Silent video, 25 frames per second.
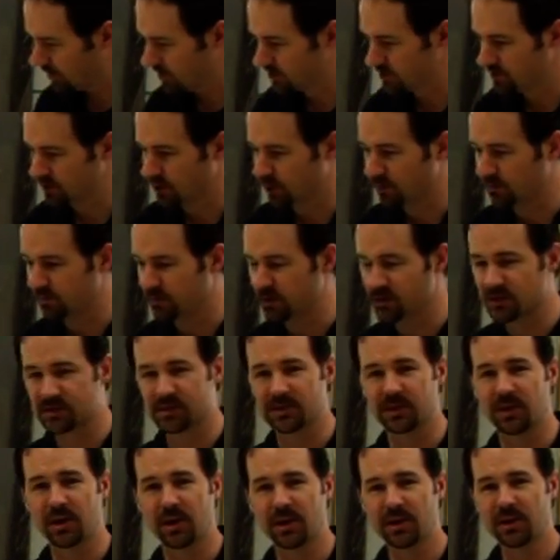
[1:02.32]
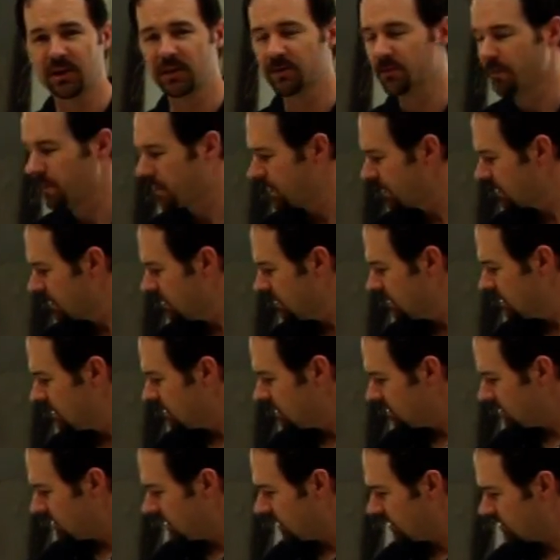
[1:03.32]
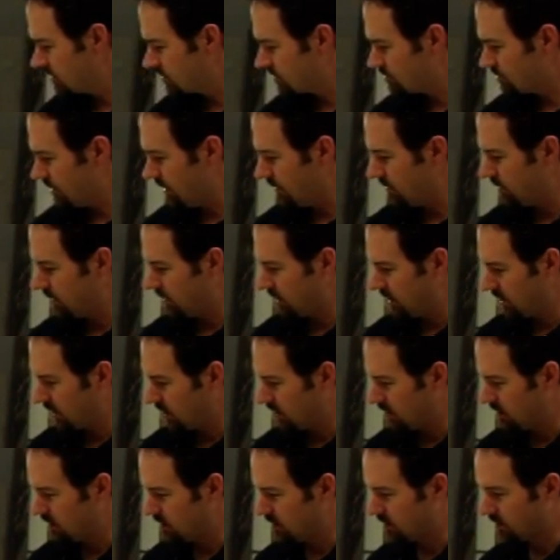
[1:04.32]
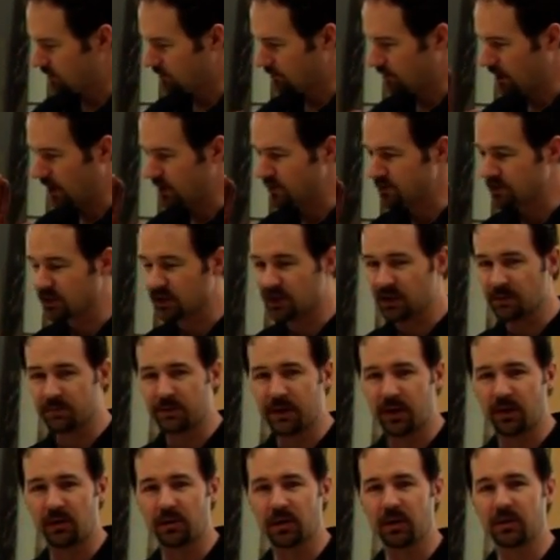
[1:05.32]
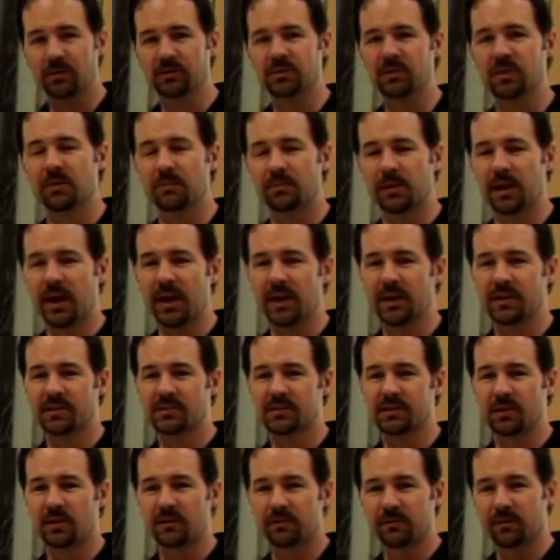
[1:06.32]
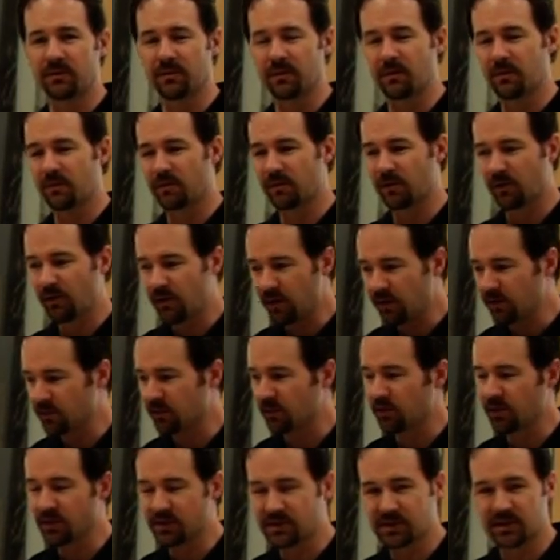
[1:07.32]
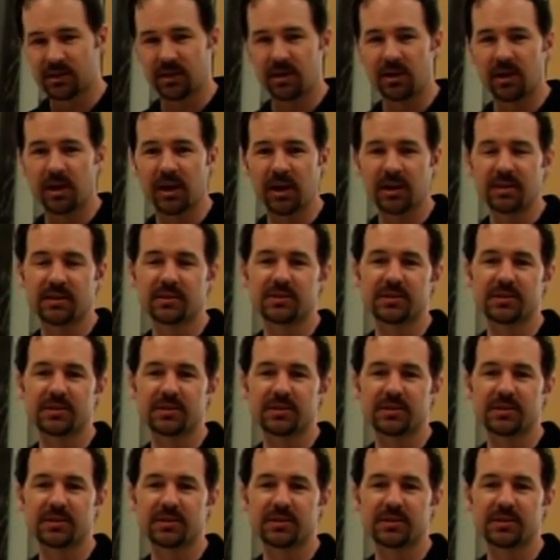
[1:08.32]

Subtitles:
itself is sliding, it's travelling basically parallel to the blade itself with a very, very slight